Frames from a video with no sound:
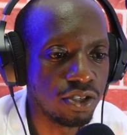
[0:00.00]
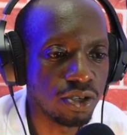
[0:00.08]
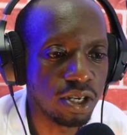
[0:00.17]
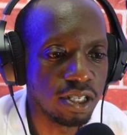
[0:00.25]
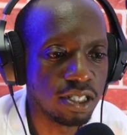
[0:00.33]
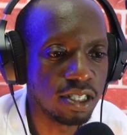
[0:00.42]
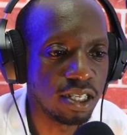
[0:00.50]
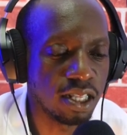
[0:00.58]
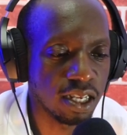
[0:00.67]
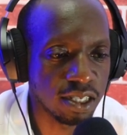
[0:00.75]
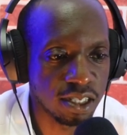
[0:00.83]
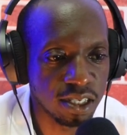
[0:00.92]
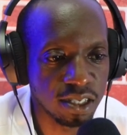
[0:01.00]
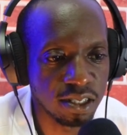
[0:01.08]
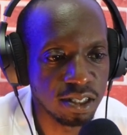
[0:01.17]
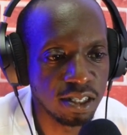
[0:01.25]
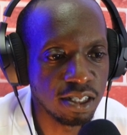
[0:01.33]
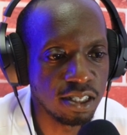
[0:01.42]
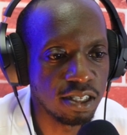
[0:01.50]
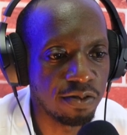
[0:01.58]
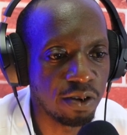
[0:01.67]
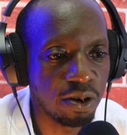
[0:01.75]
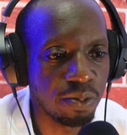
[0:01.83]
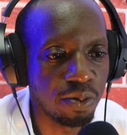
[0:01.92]
as you can see that this is
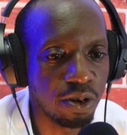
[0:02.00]
a very